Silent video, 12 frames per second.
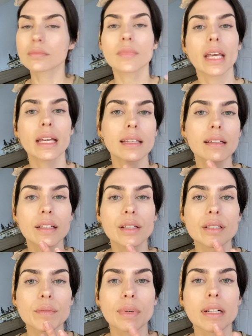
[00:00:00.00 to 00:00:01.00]
And you can
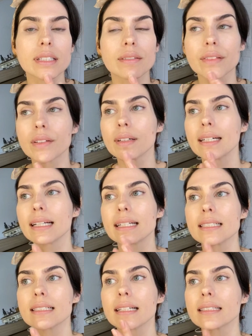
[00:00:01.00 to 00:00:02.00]
use a brush if you want. I
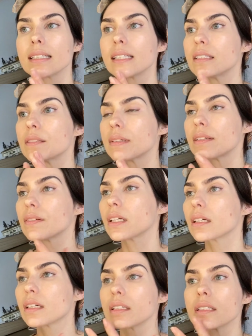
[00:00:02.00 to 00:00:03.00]
just like to use my
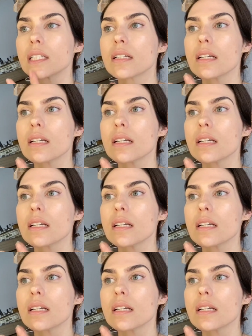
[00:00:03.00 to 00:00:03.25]
fingers.